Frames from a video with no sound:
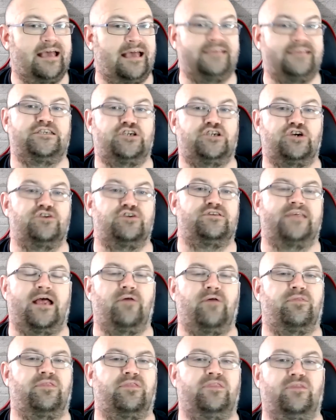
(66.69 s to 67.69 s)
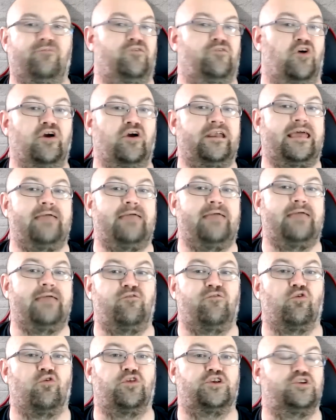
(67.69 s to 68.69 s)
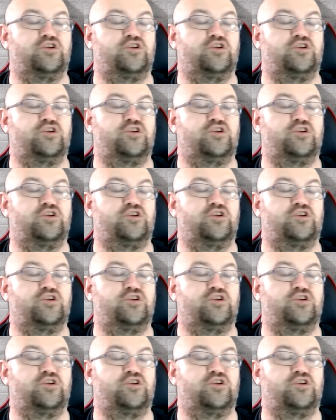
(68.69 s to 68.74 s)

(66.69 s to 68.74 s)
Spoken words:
As it turns out, the Friday before the